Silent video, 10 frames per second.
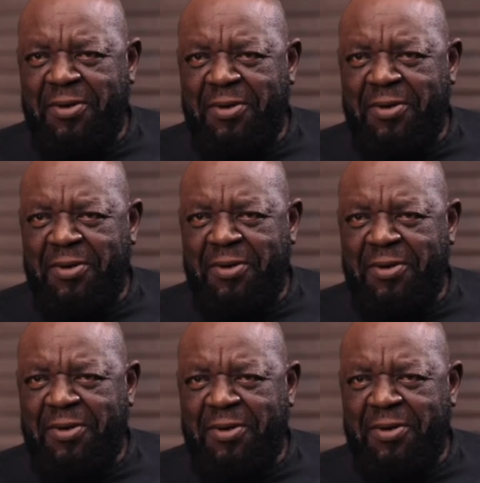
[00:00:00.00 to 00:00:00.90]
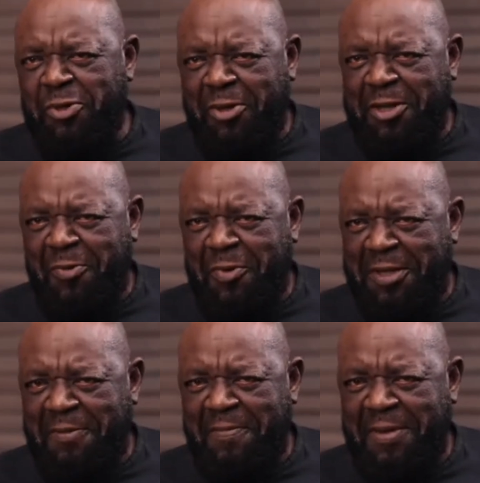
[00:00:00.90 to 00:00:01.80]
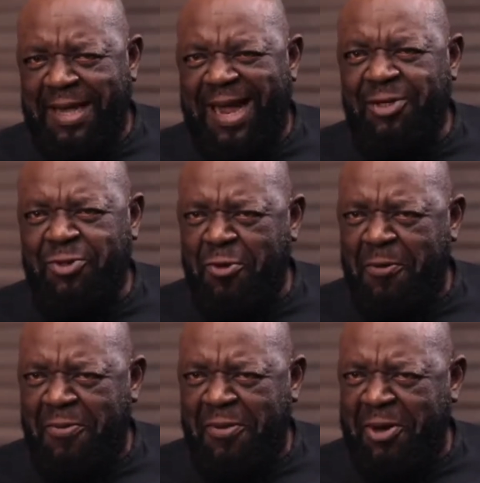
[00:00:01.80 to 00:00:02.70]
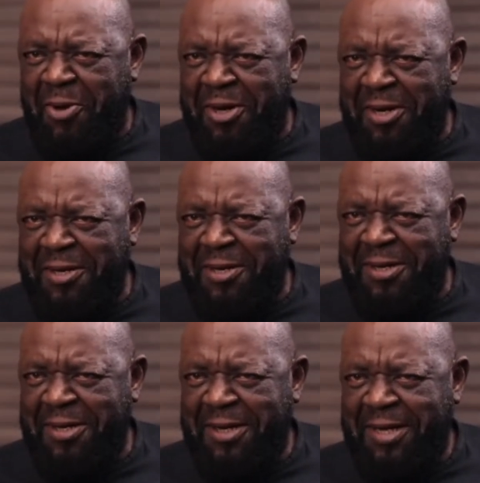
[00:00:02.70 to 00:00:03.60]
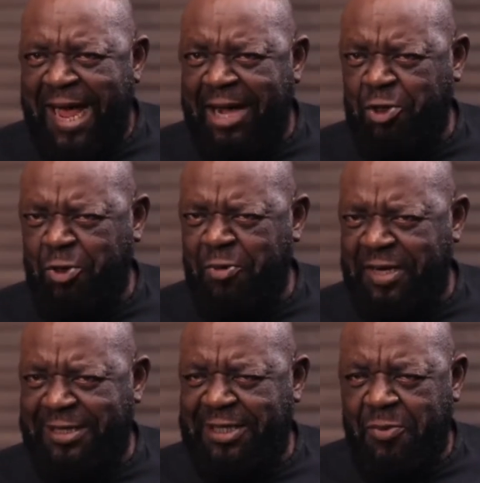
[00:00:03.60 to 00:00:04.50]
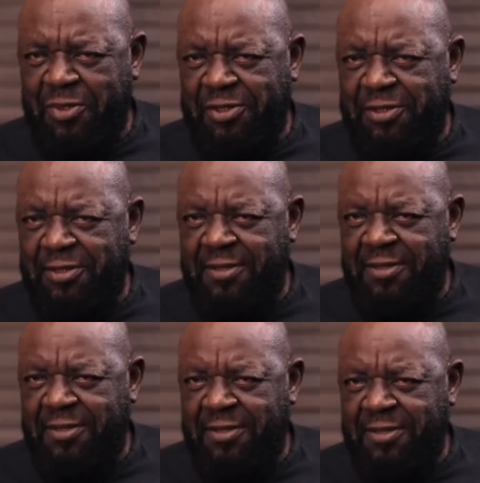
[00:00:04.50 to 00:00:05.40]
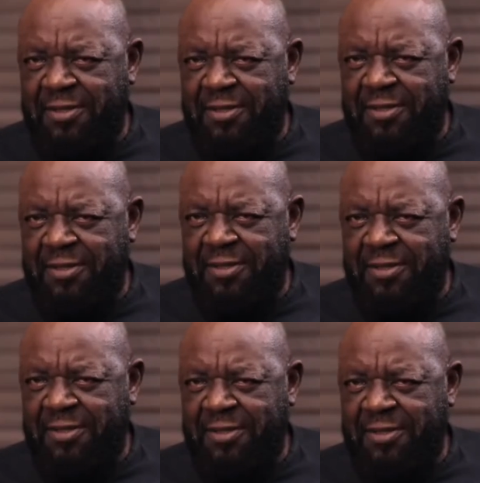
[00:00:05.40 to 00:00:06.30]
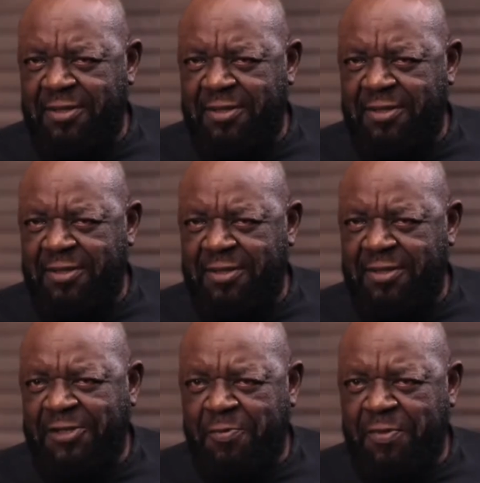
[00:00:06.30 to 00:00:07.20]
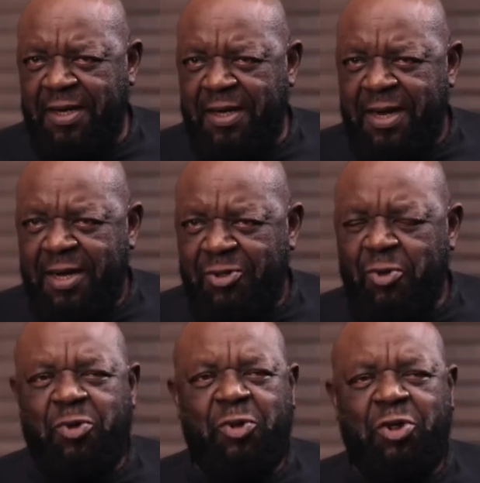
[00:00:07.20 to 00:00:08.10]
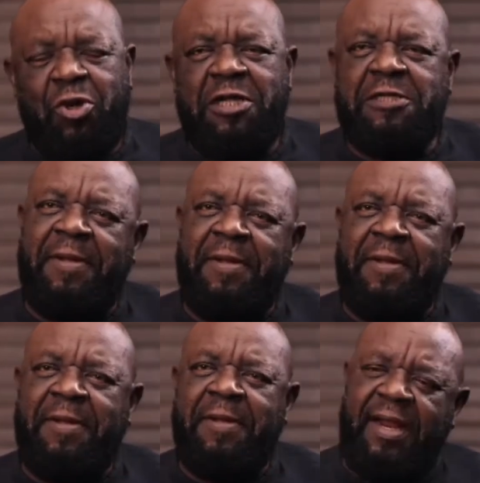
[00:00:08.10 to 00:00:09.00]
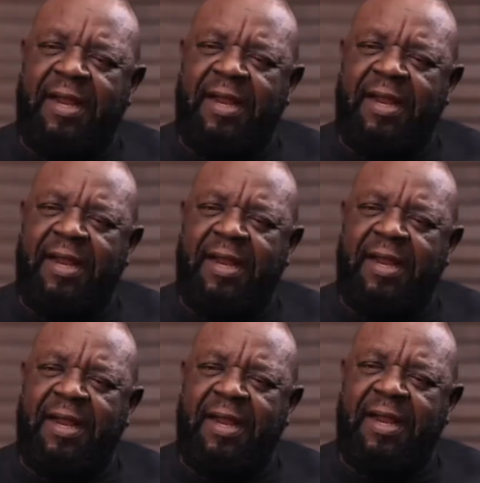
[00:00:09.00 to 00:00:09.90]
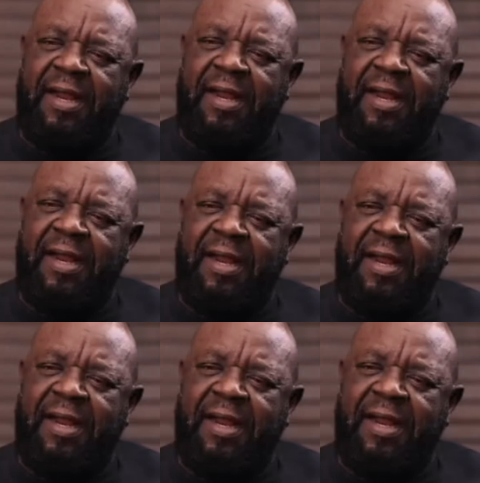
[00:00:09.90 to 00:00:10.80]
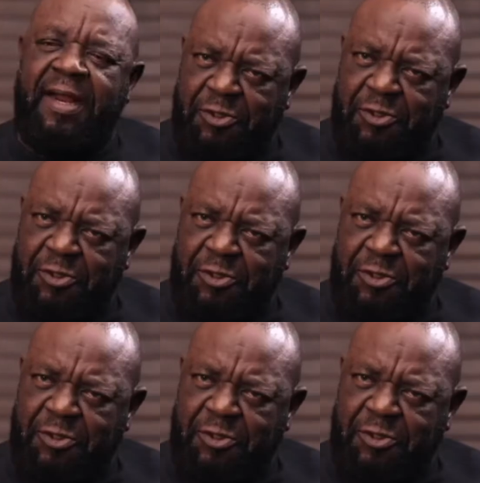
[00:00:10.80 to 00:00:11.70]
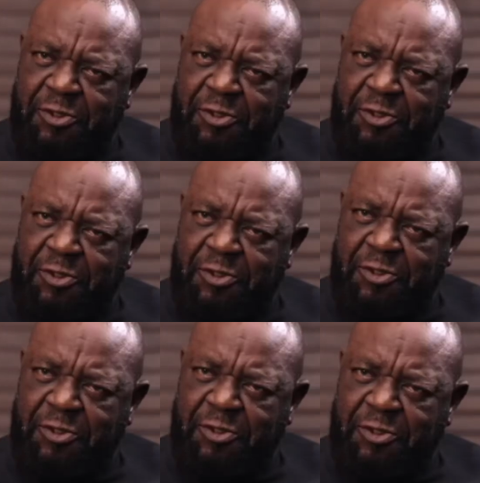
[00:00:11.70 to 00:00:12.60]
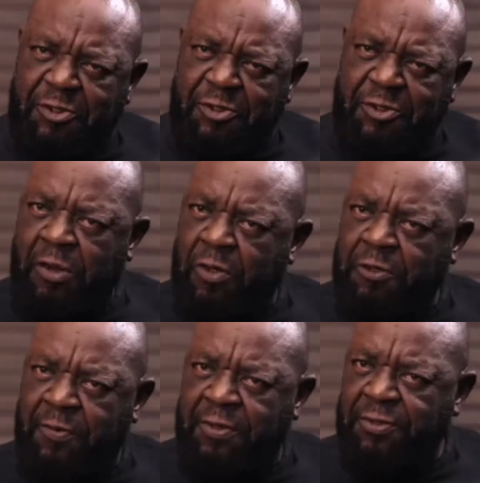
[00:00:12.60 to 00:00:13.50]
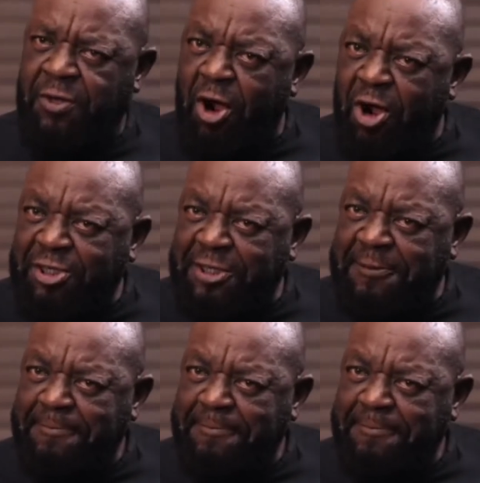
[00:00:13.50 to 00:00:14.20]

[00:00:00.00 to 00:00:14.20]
But when I was talking with him, he had trouble recalling the actual date he was abducted. It surprised me. So to jog his memory, I asked him how many nights he spent in Abuja before he was brought to court.